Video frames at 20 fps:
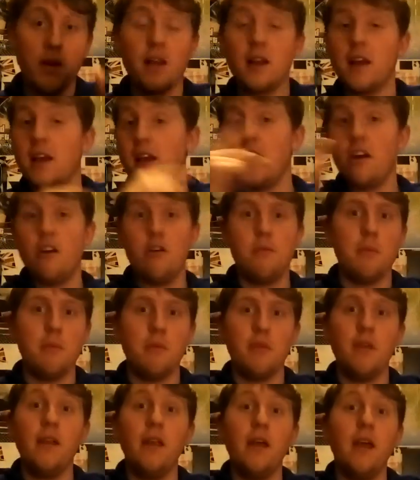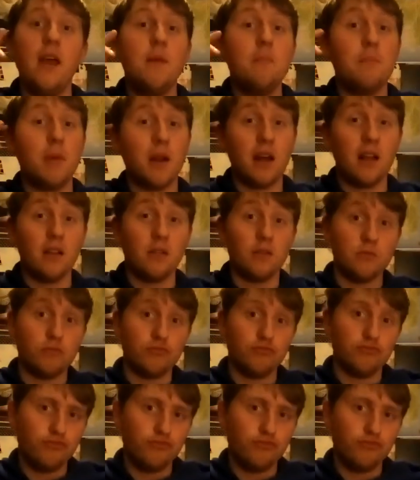and I can't remember the name, but I'll